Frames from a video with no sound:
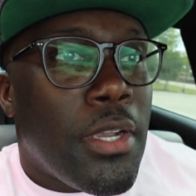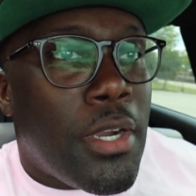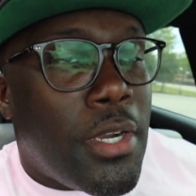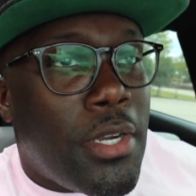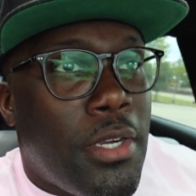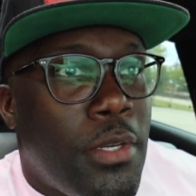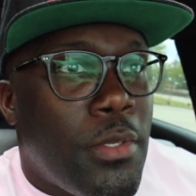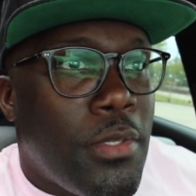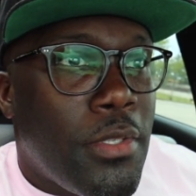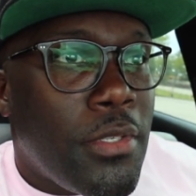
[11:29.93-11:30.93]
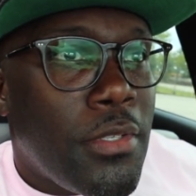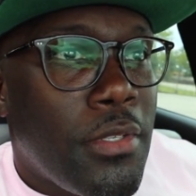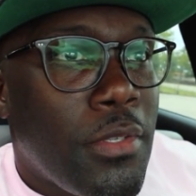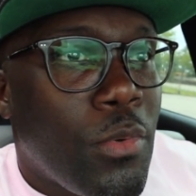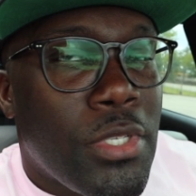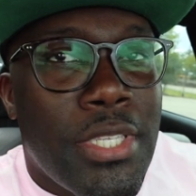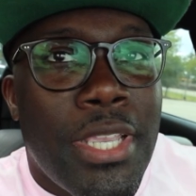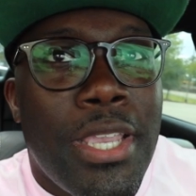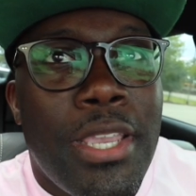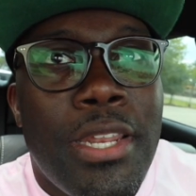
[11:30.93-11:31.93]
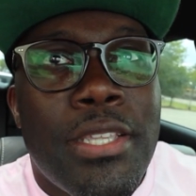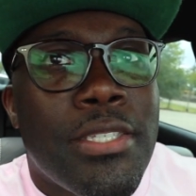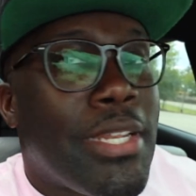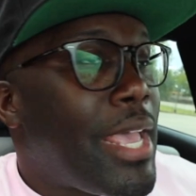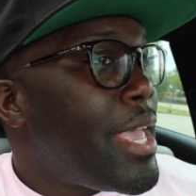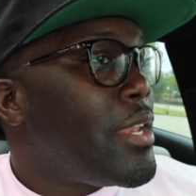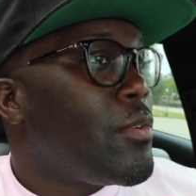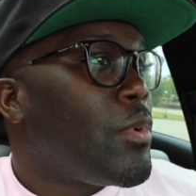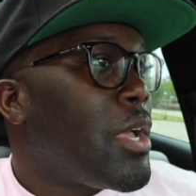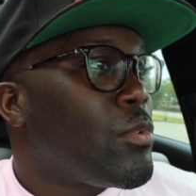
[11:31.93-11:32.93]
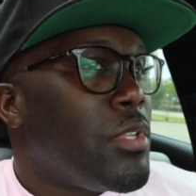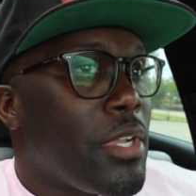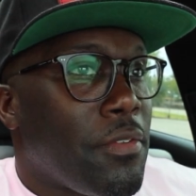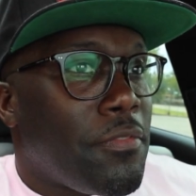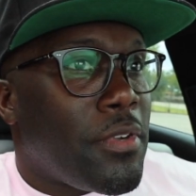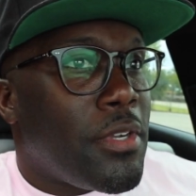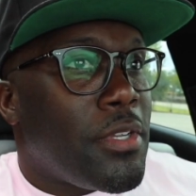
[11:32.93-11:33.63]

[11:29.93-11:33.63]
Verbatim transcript: Uh, once again, it's not what I was looking for.